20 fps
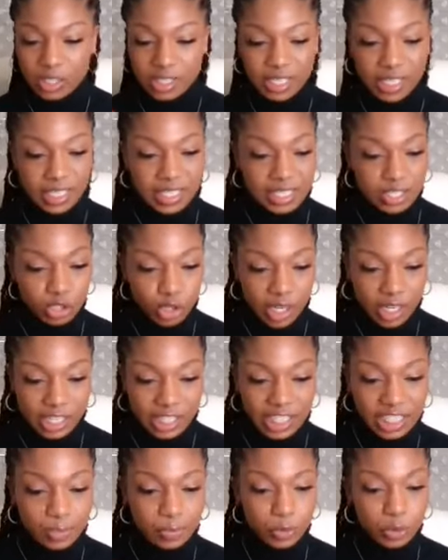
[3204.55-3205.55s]
It's like he's trying
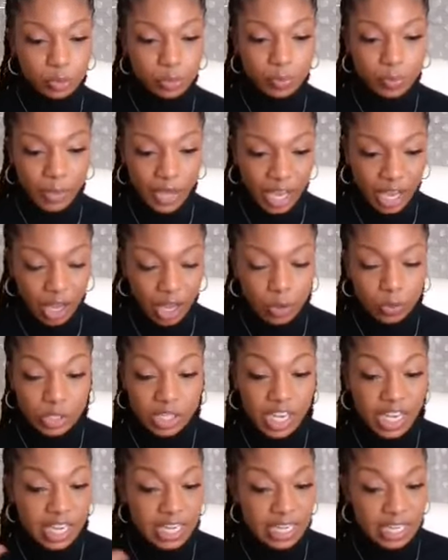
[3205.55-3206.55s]
to keep you
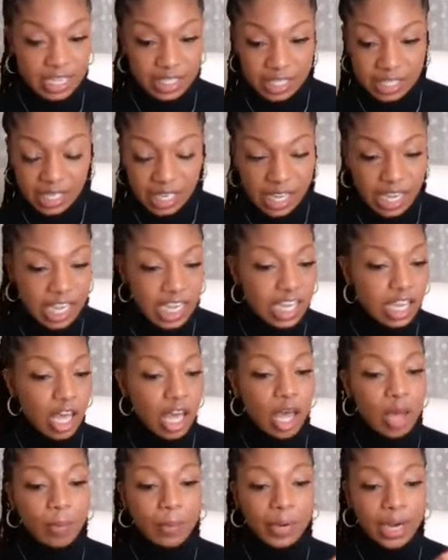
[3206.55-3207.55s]
bound in this thing.
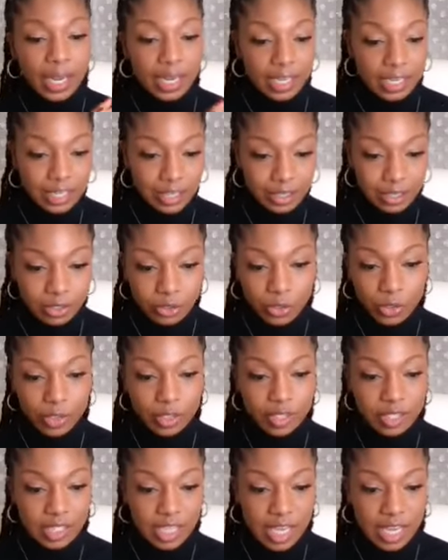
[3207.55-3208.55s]
But I hear the
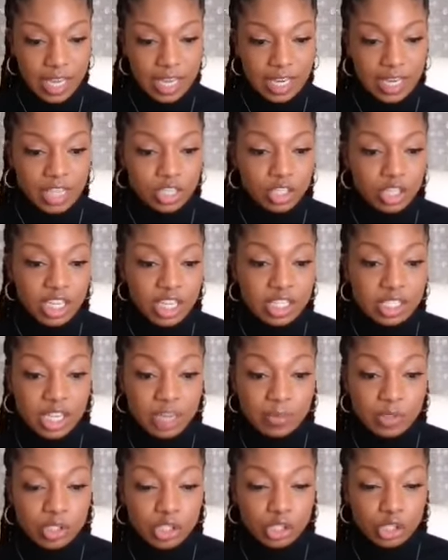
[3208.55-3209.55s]
Lord saying that it's
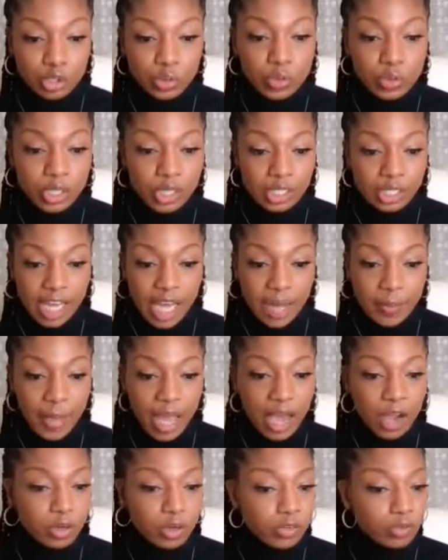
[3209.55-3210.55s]
up to you to climb
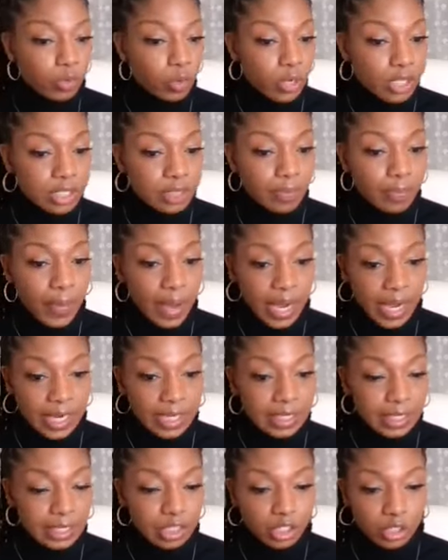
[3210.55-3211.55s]
out of what's
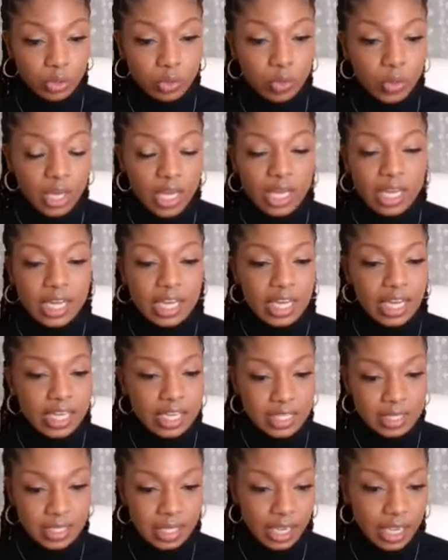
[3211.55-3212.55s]
binding you.
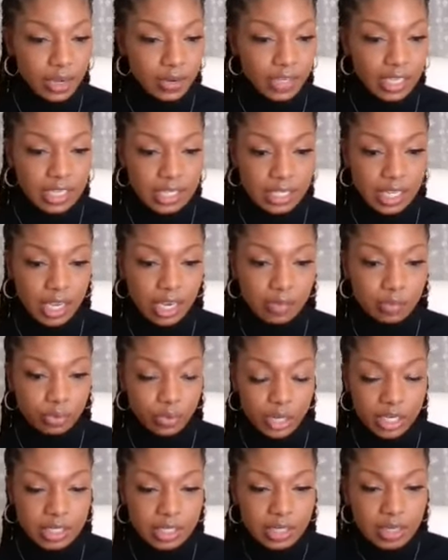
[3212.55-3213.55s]
He's there and he's there and
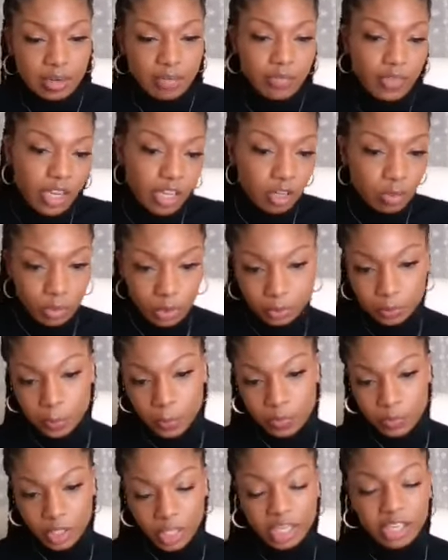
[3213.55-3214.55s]
present and available,
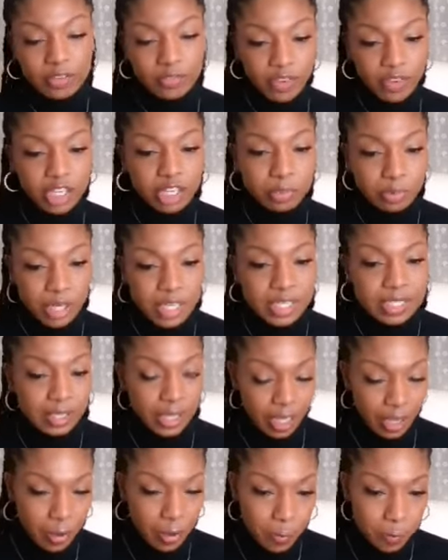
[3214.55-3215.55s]
like a very present
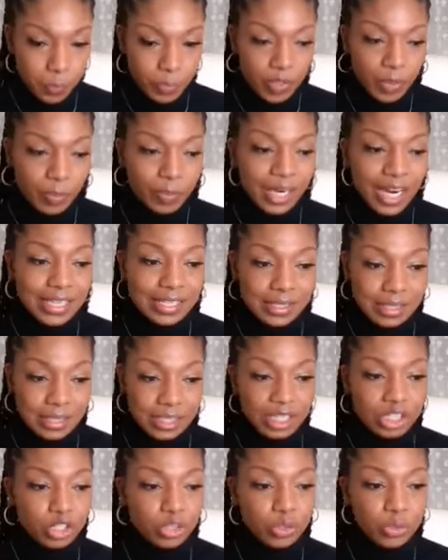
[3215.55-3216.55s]
help. But I
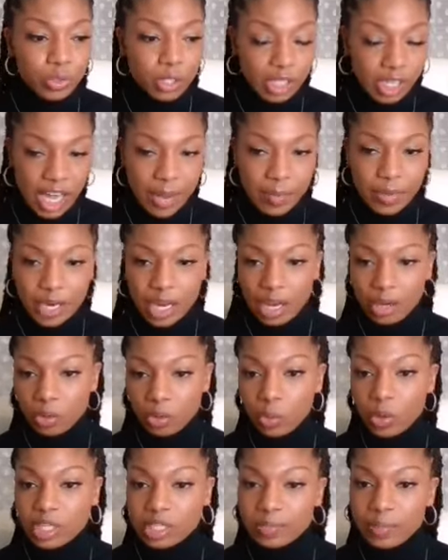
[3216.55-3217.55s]
see you climbing out of
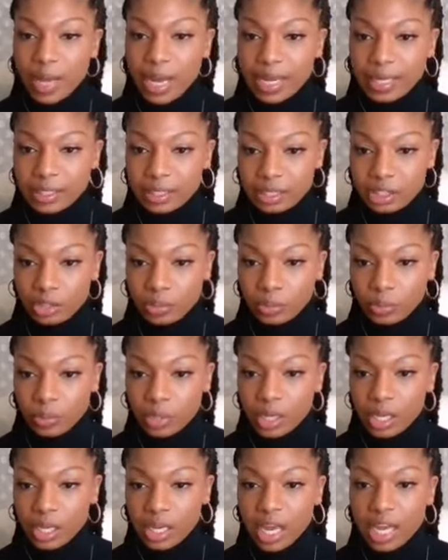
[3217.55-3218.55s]
what's binding you.
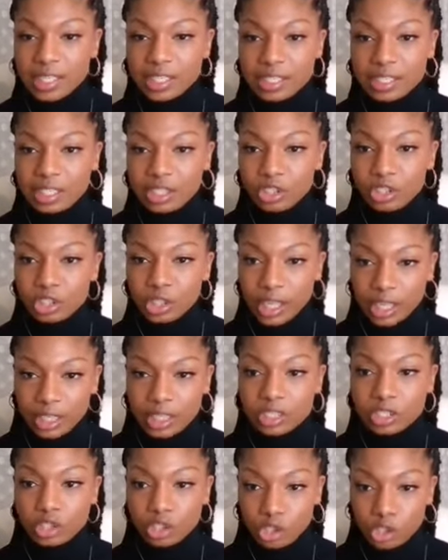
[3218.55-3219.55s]
I see like
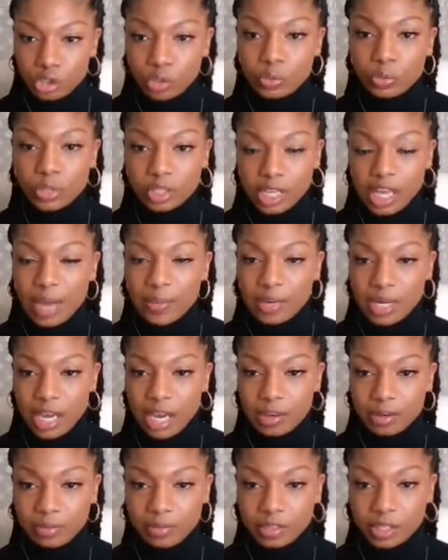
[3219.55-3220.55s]
it's you climbing
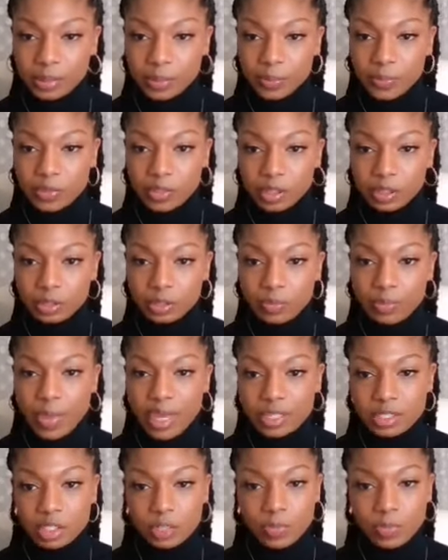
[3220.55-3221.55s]
out of it.
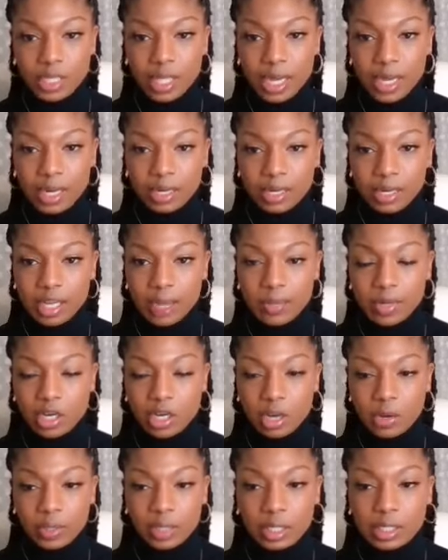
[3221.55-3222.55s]
Message me later and let me
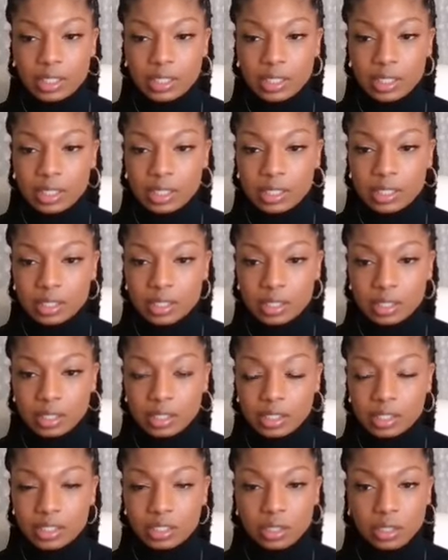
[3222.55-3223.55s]
know what this is.
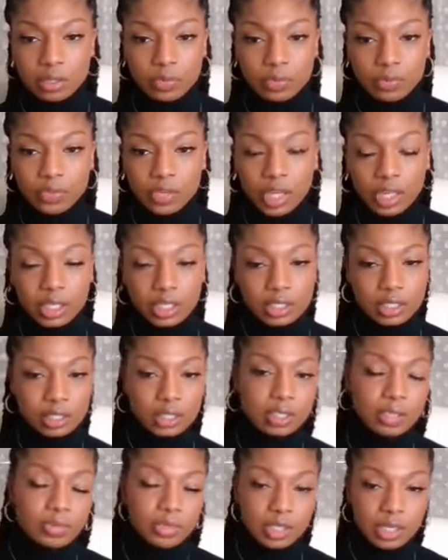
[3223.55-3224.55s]
Because I don't feel like this is
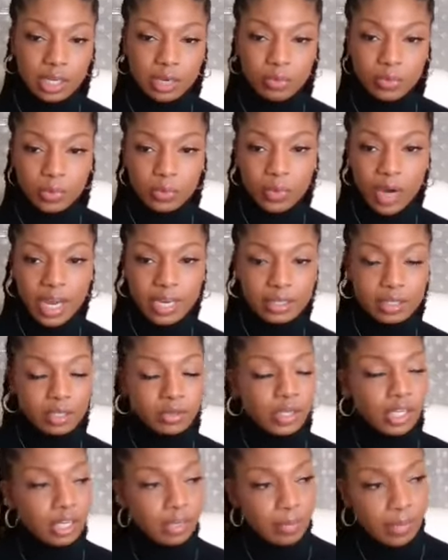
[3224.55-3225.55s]
something that we're writing
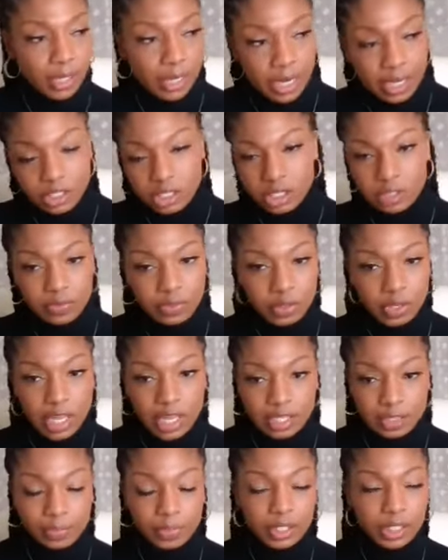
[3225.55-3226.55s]
on here, but I just feel
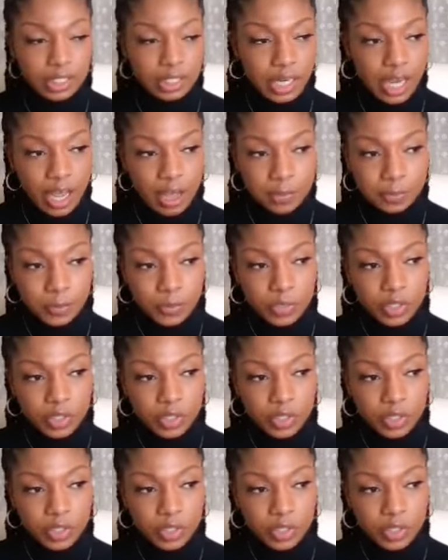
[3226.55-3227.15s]
led to put it down.